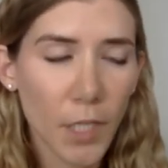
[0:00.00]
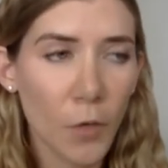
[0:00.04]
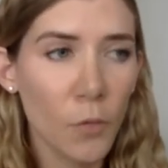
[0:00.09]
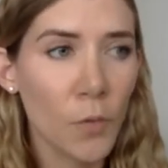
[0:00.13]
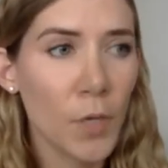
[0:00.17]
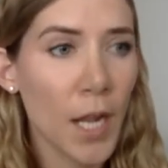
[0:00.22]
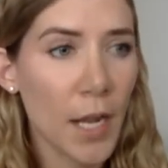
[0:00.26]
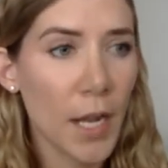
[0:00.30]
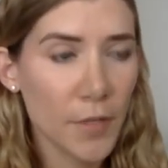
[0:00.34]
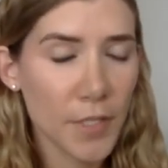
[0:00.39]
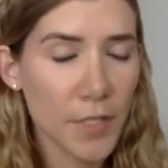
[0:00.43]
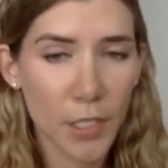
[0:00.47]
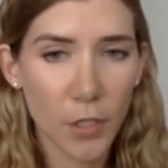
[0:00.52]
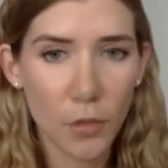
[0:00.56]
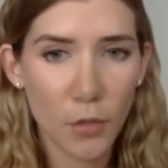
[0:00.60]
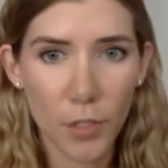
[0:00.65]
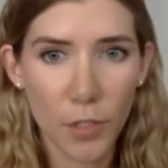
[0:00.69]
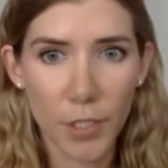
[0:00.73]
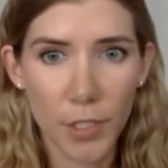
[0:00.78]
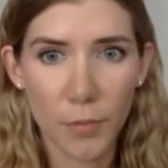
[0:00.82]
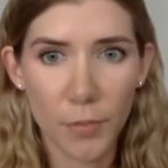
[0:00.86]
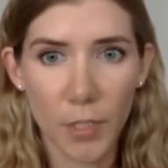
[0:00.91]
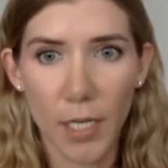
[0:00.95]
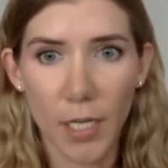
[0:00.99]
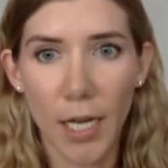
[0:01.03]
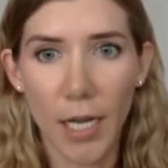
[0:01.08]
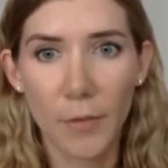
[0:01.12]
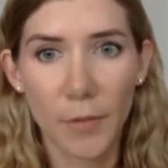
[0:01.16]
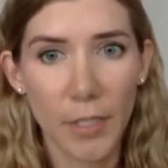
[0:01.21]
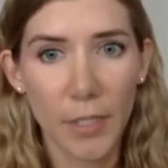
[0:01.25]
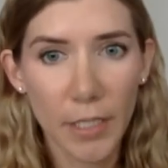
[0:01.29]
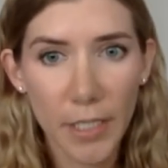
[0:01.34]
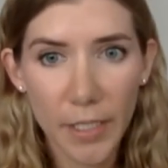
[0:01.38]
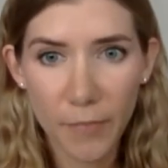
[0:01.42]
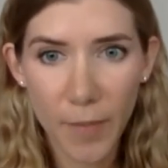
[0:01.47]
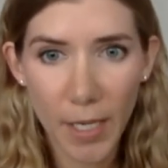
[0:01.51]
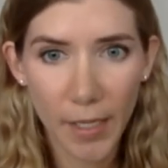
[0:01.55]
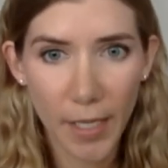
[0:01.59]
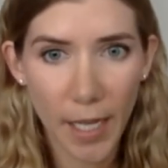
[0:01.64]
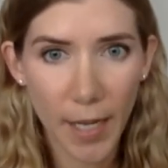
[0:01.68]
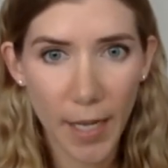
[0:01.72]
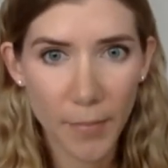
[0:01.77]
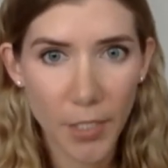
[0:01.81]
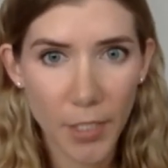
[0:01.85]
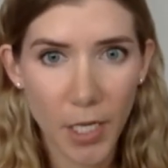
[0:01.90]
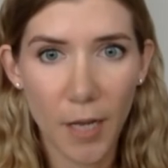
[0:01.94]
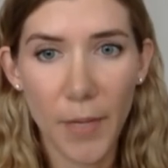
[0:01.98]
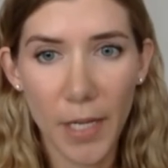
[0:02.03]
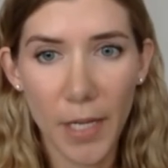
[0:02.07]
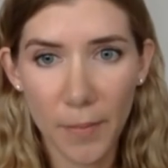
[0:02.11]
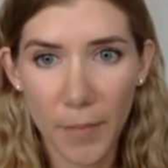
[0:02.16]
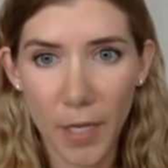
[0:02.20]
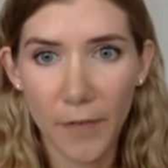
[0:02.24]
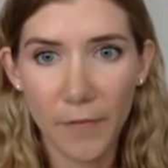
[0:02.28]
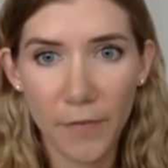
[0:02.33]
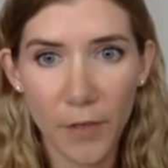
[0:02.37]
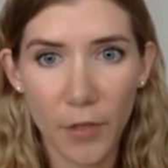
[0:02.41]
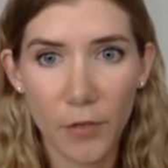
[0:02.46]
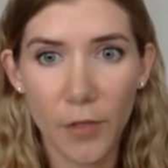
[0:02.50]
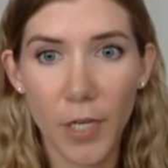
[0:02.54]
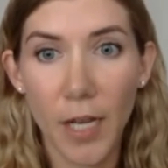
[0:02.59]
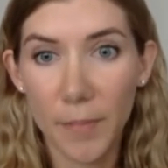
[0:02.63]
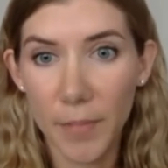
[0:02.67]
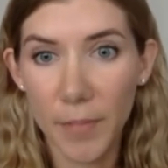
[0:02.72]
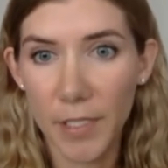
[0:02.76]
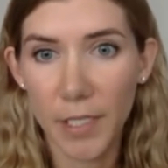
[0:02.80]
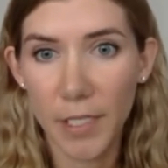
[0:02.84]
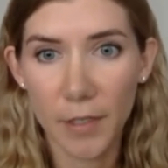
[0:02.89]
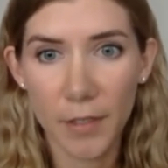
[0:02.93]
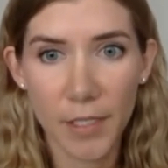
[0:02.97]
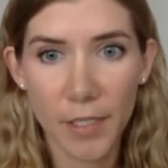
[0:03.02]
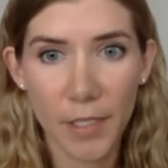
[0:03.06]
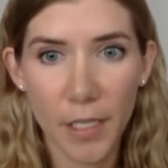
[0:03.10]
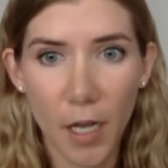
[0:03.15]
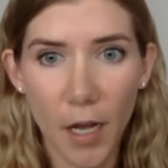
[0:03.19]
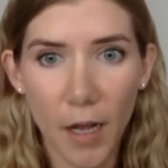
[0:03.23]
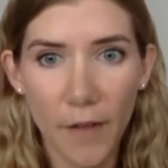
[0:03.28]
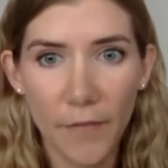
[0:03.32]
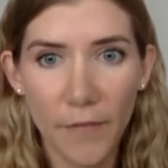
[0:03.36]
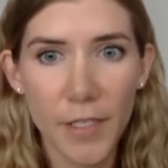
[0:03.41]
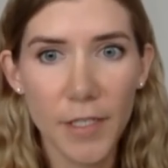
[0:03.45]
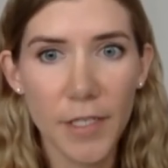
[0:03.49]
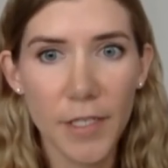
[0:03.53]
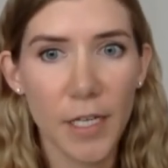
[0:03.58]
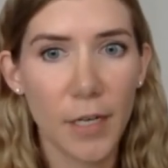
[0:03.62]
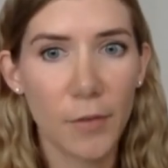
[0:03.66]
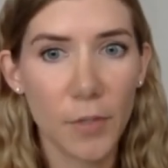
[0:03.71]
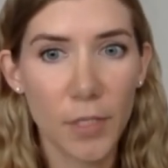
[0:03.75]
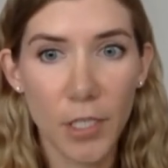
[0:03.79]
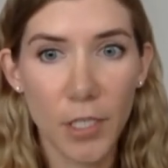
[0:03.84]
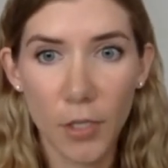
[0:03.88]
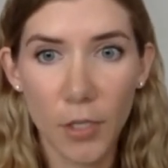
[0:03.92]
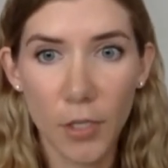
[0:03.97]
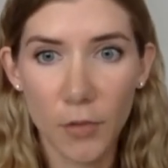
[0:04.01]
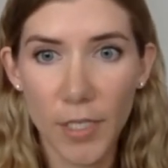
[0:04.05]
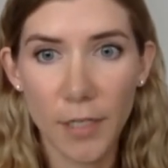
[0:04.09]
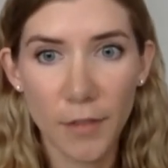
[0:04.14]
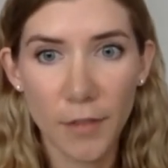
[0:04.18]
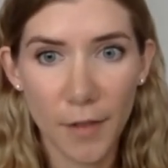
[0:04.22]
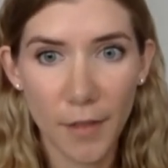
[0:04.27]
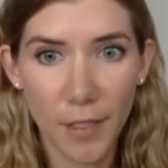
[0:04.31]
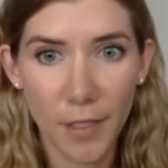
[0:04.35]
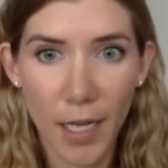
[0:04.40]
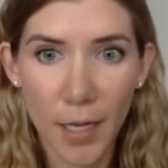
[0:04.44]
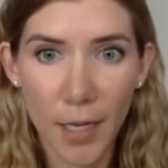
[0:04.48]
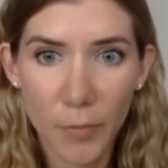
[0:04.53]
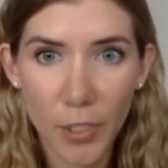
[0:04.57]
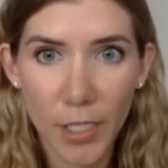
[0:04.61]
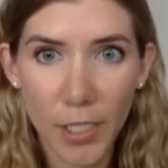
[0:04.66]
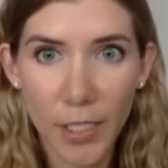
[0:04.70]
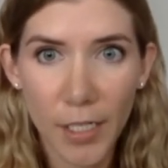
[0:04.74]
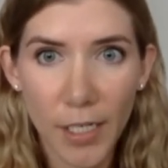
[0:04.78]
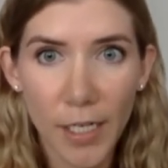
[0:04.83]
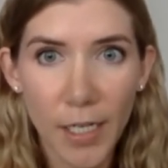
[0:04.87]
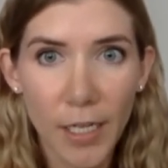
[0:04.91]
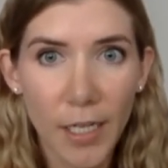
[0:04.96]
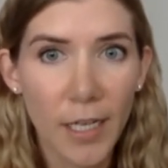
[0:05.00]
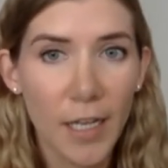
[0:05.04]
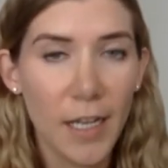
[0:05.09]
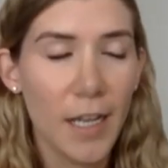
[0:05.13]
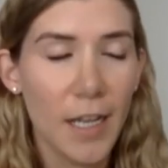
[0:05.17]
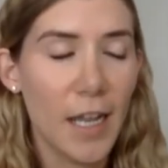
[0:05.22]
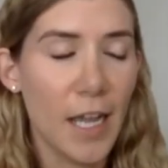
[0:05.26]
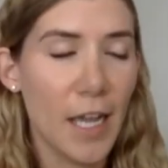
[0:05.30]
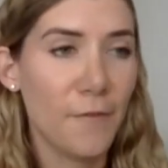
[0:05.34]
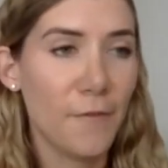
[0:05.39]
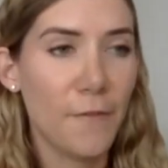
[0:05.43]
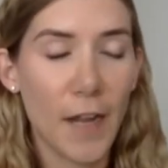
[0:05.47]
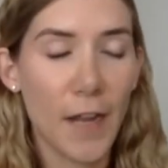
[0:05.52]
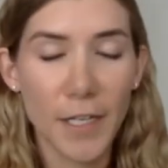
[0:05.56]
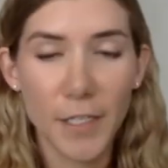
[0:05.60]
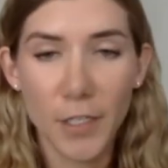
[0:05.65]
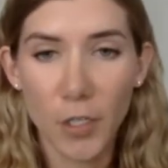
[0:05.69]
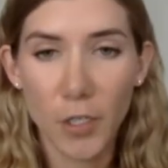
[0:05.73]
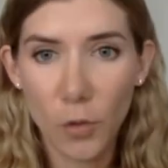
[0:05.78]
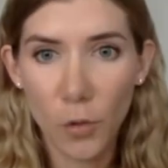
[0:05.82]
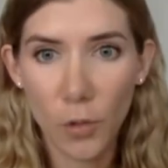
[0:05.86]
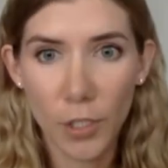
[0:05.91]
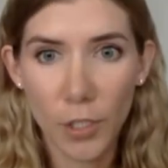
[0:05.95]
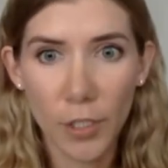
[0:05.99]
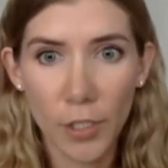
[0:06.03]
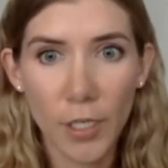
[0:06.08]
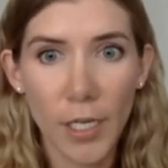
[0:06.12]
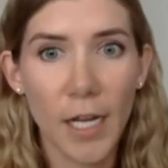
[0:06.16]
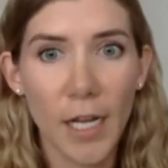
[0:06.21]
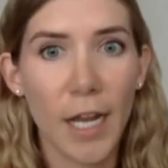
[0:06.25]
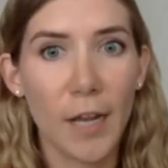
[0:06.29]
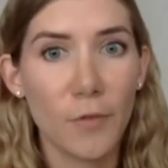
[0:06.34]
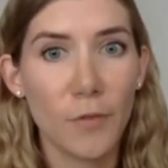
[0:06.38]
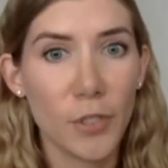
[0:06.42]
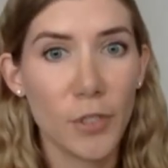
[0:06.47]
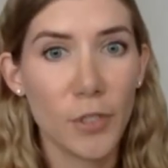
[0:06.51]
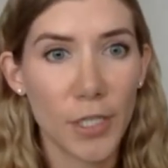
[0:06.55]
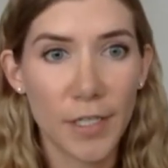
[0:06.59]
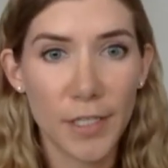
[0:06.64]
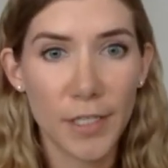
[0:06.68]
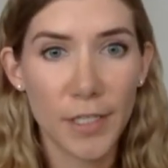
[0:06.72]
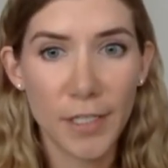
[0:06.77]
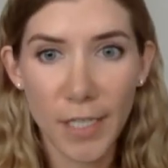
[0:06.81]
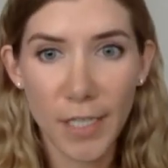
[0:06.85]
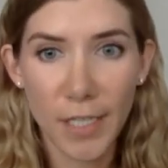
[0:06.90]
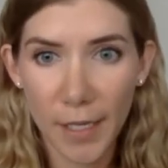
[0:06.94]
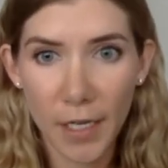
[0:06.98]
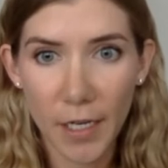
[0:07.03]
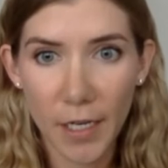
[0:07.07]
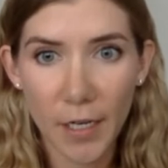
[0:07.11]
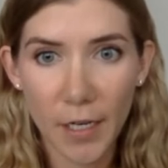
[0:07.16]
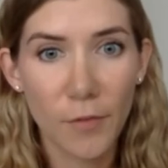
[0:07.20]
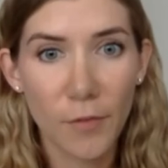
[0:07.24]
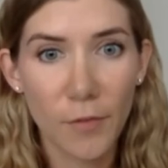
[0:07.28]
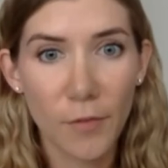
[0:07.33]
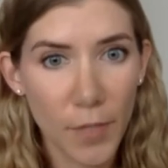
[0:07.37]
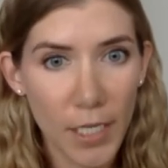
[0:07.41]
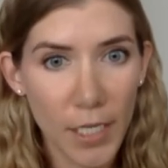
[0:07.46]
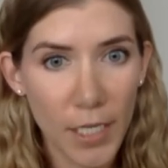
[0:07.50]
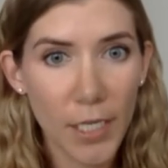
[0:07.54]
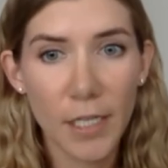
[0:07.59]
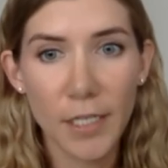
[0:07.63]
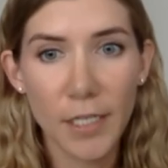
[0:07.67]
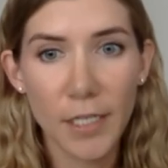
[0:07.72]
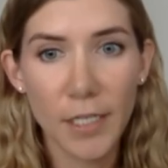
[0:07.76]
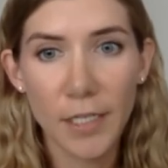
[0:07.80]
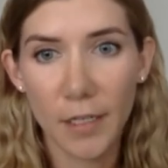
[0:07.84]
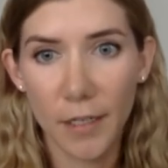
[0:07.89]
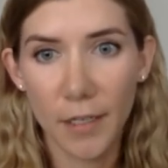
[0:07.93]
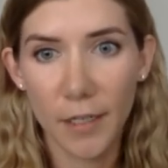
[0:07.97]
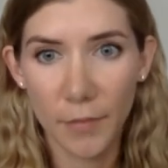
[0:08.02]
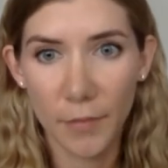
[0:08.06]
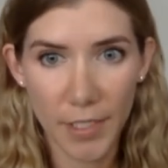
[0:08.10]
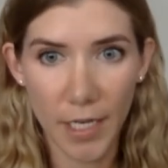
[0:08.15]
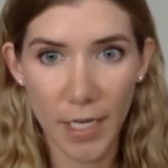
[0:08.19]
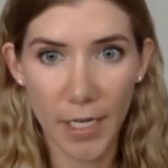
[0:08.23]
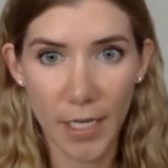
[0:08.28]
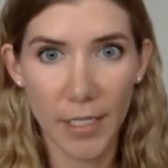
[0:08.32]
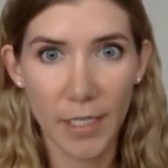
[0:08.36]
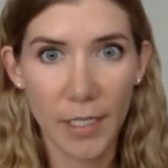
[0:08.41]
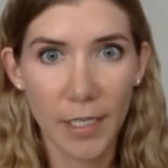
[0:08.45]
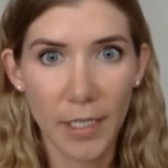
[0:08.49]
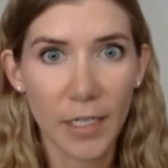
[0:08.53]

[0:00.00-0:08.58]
when I was in coursework, I would leave my laptop and my phone upstairs in the office and I would go down to the library and find a corner and I would just stay there and read until I was done.